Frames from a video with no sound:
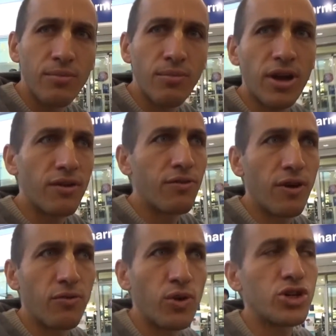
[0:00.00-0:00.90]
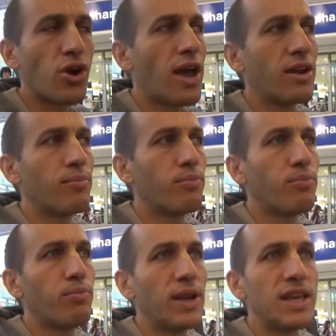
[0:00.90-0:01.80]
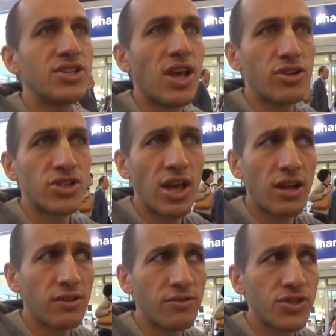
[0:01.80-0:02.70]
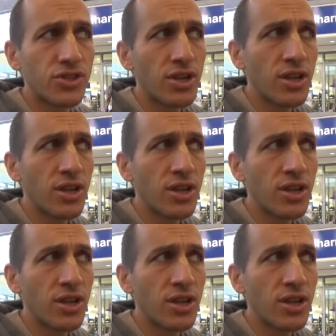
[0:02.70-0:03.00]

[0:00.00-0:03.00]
But if we try and please ourselves